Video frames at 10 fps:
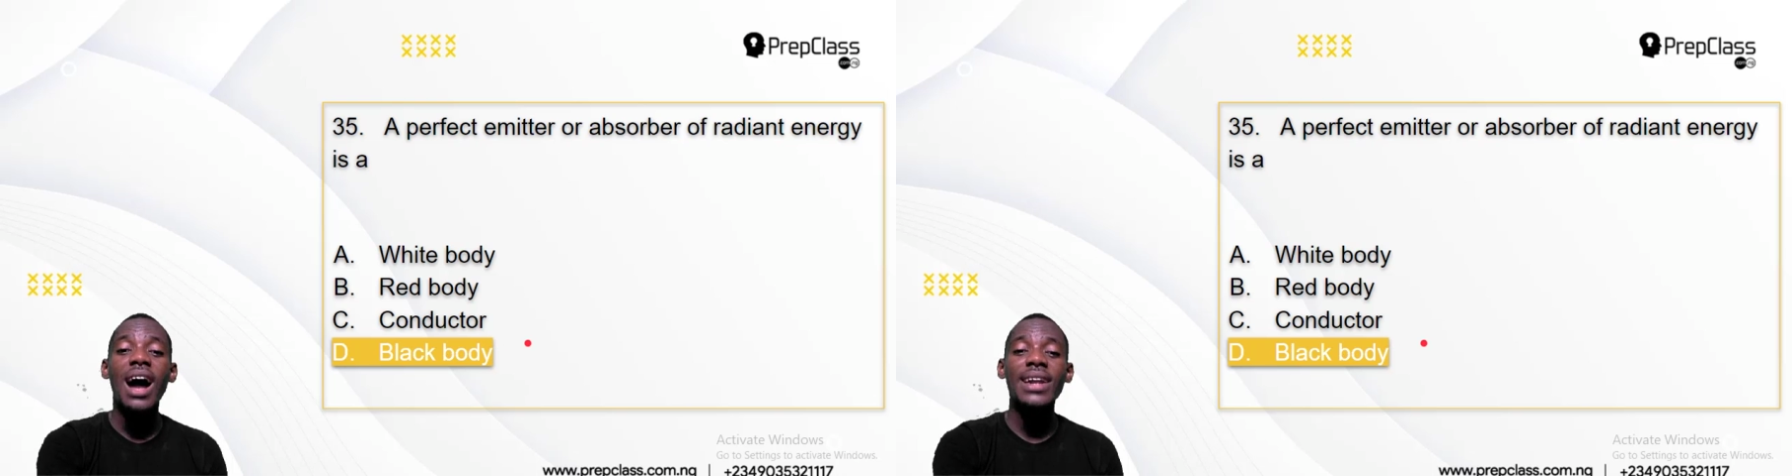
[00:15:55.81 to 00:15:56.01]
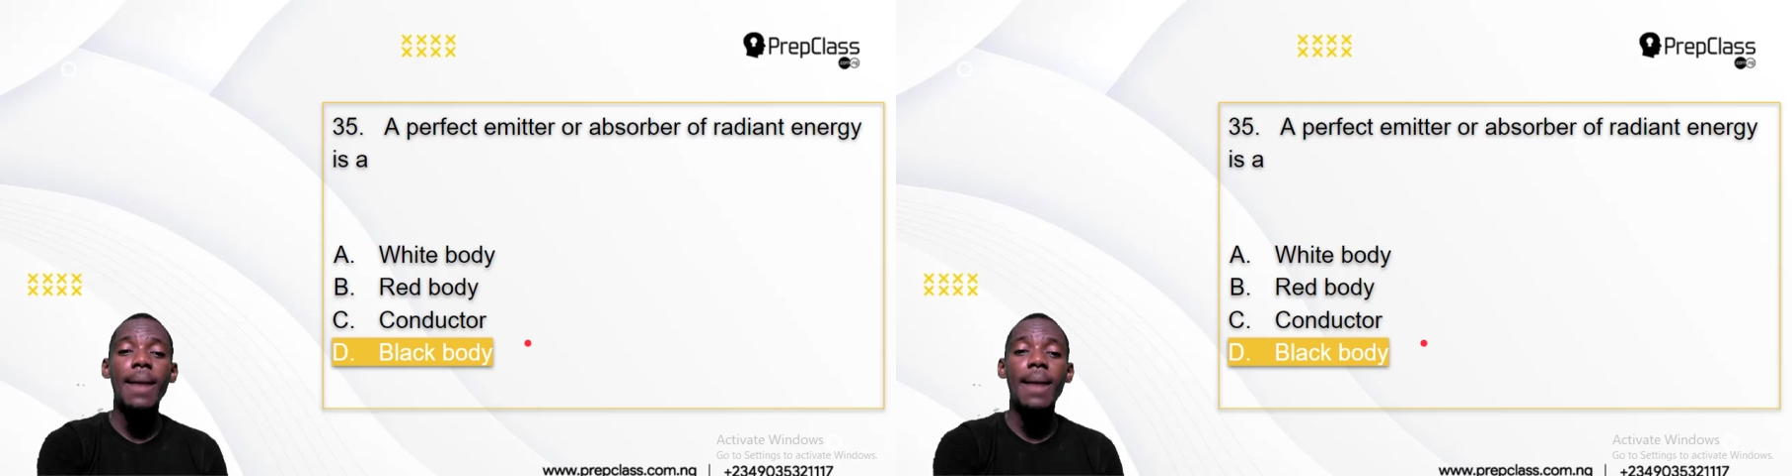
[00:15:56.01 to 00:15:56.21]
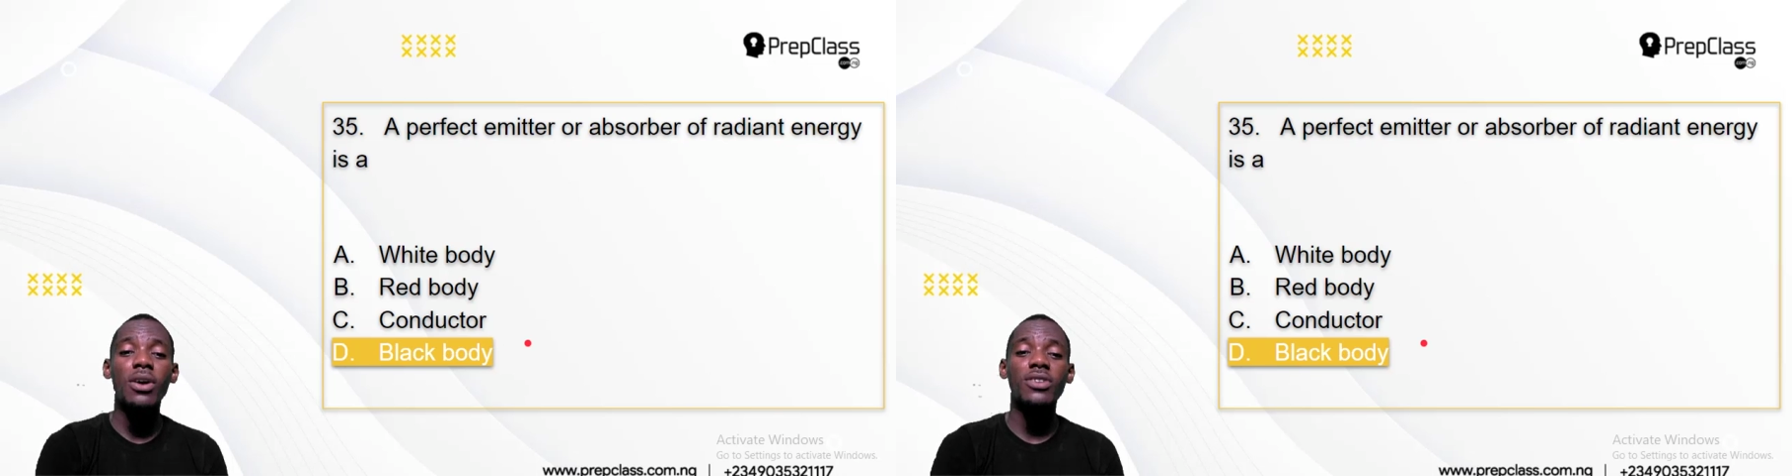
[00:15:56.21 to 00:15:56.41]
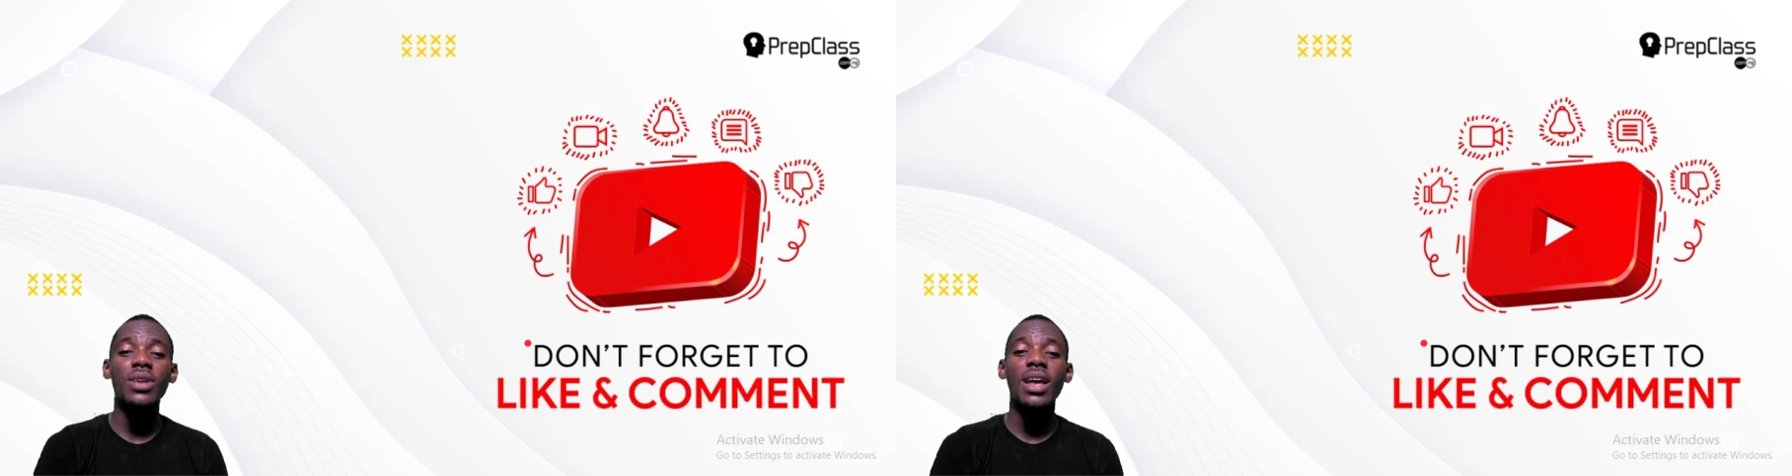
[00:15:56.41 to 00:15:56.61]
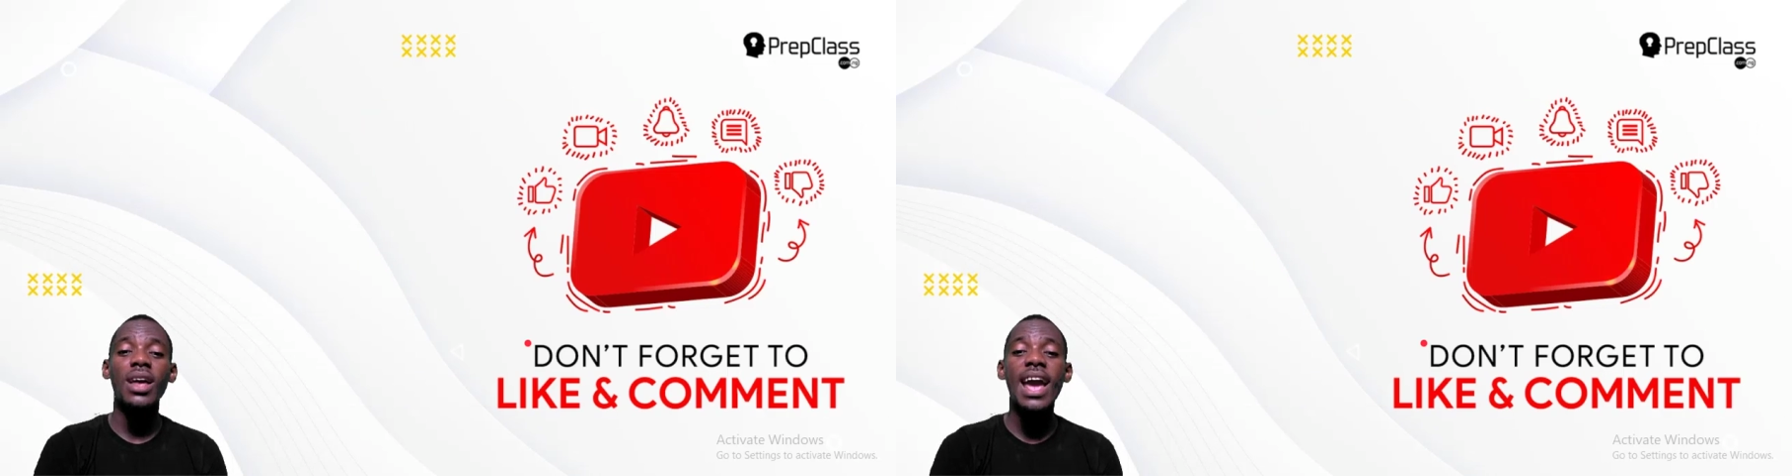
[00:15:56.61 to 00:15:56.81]
And that brings us to
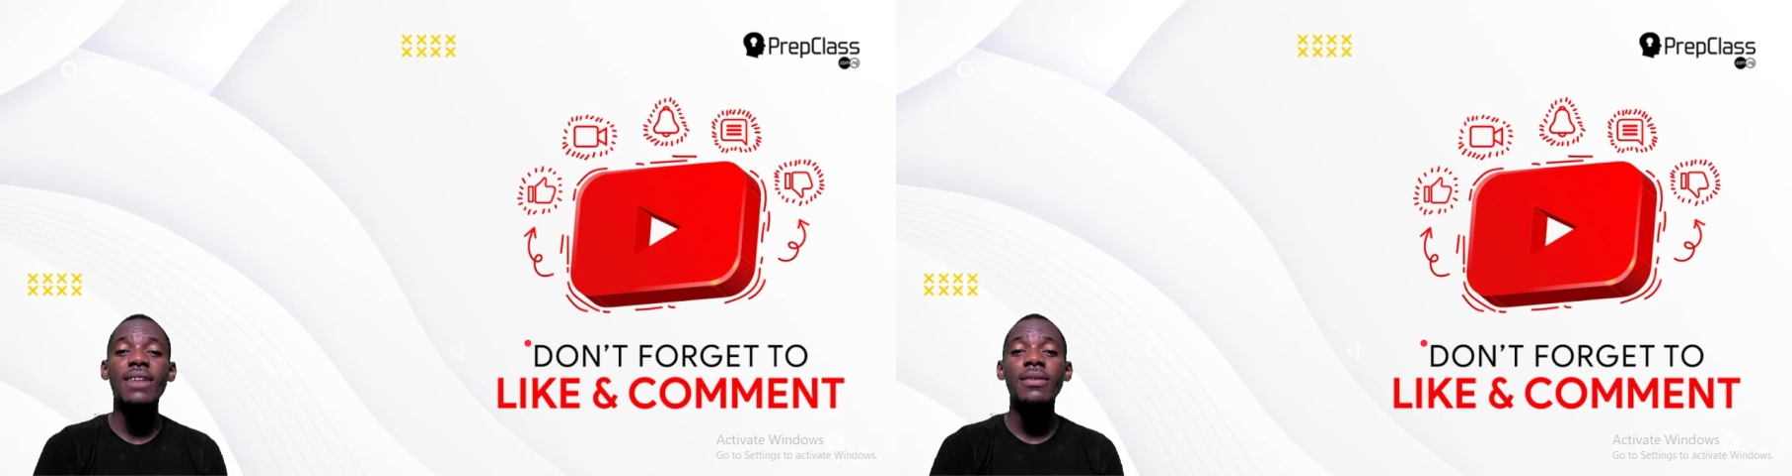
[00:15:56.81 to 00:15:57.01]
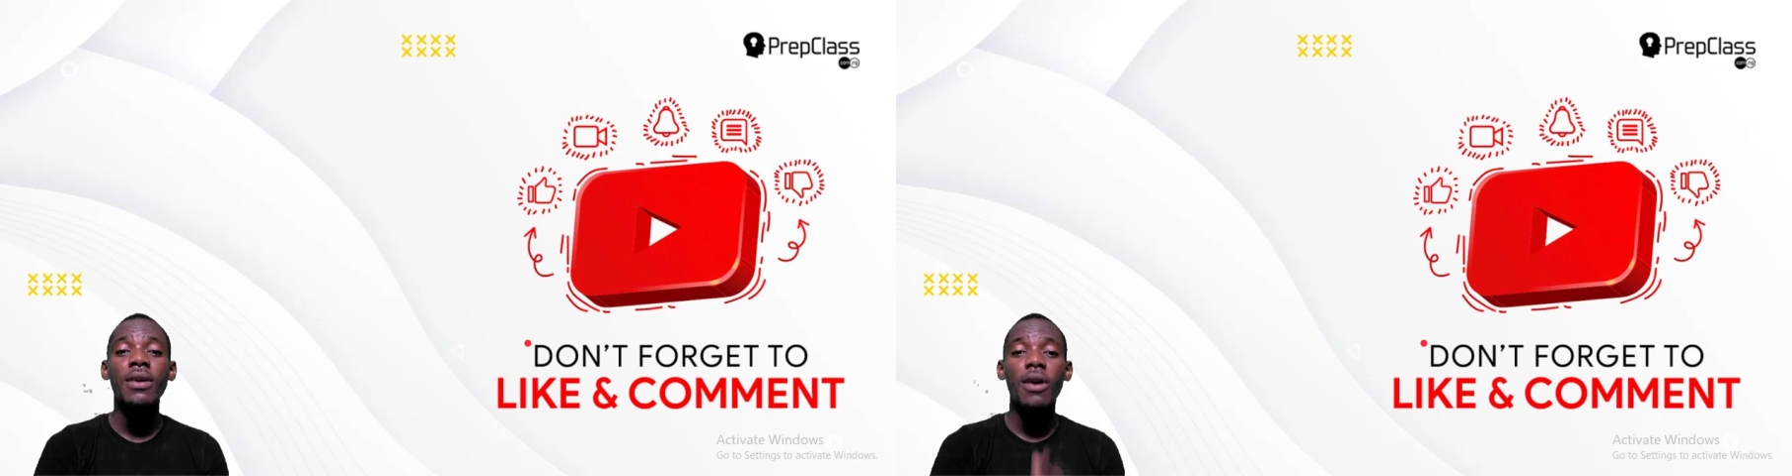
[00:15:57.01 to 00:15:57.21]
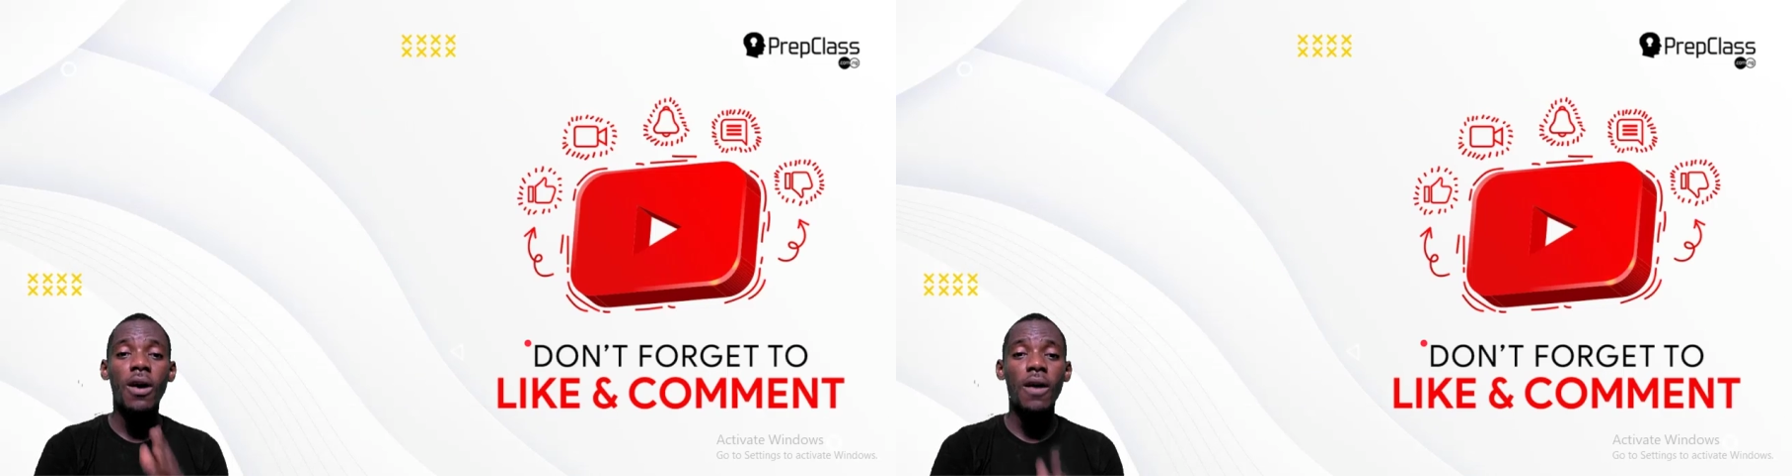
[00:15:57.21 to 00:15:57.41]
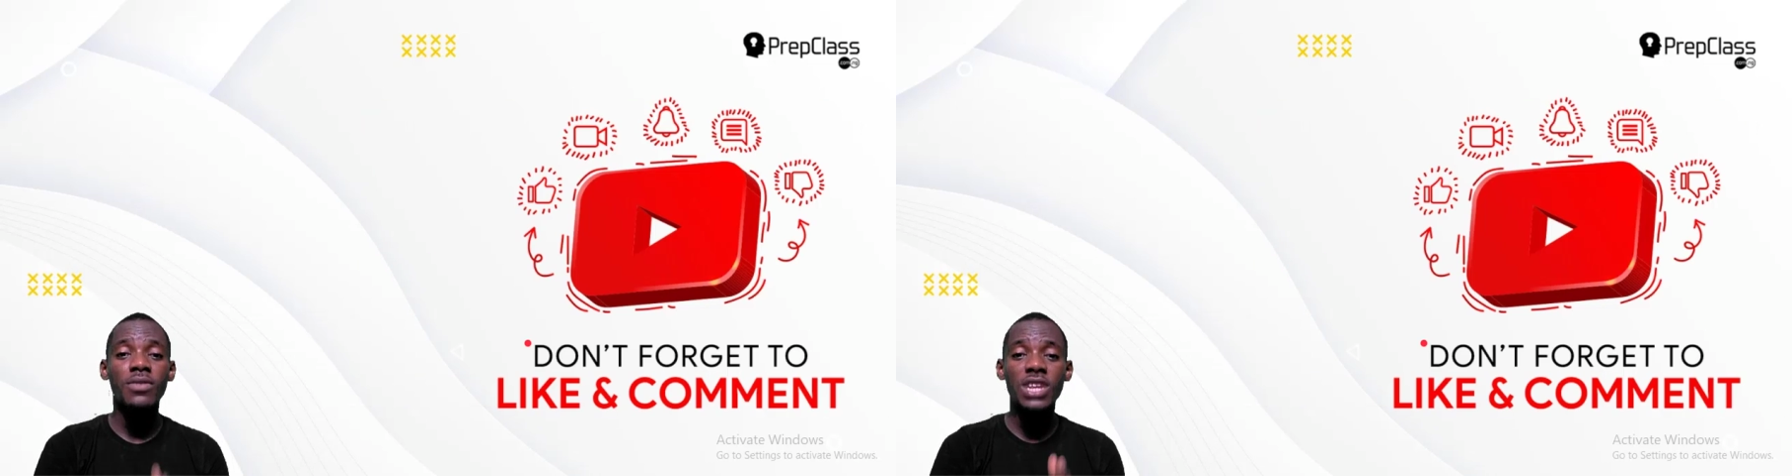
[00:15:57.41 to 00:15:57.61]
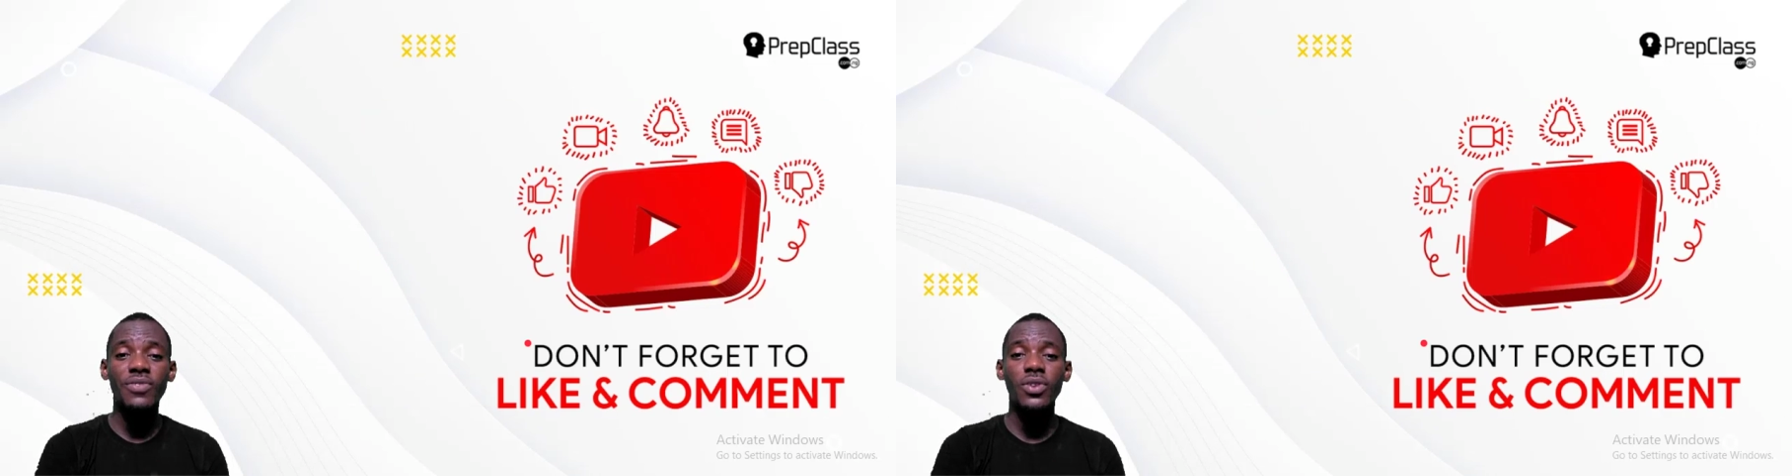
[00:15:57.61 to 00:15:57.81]
the end
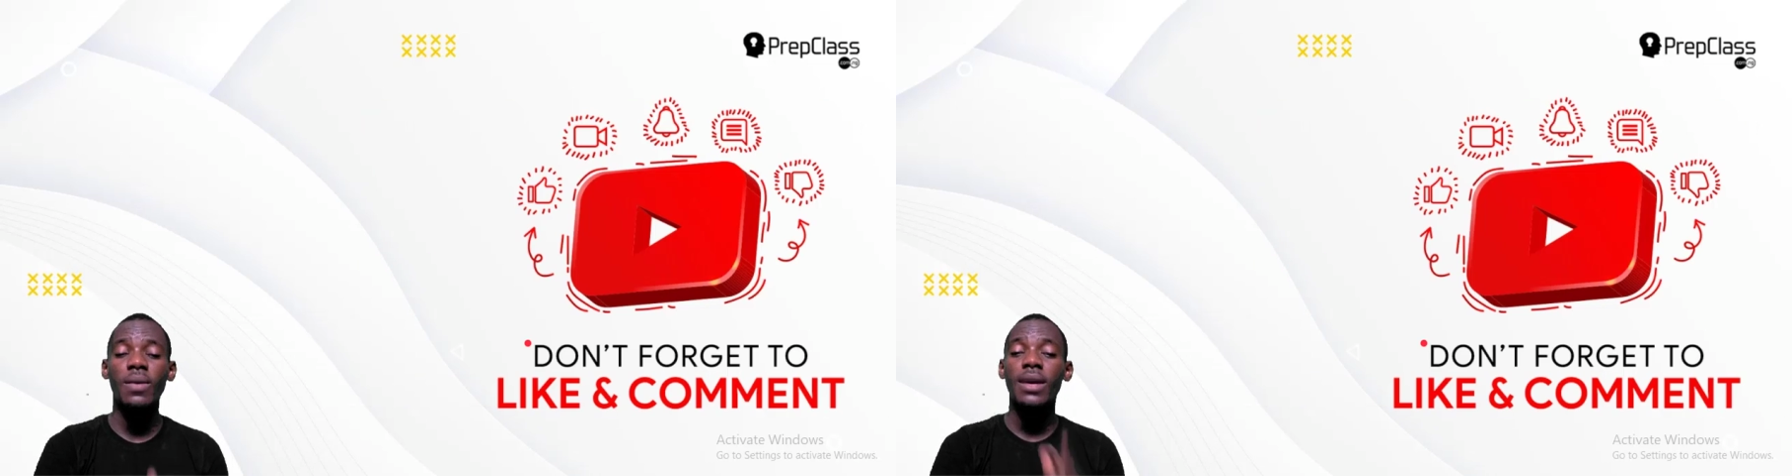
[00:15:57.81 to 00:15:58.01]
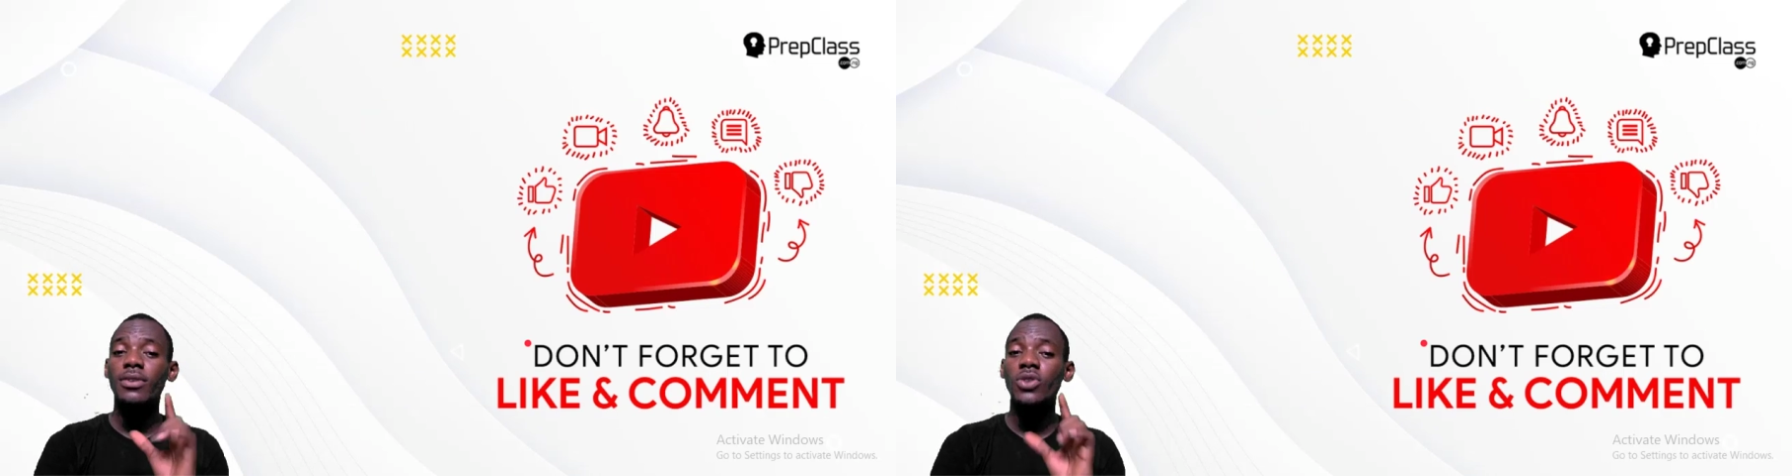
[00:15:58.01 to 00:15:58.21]
of this video.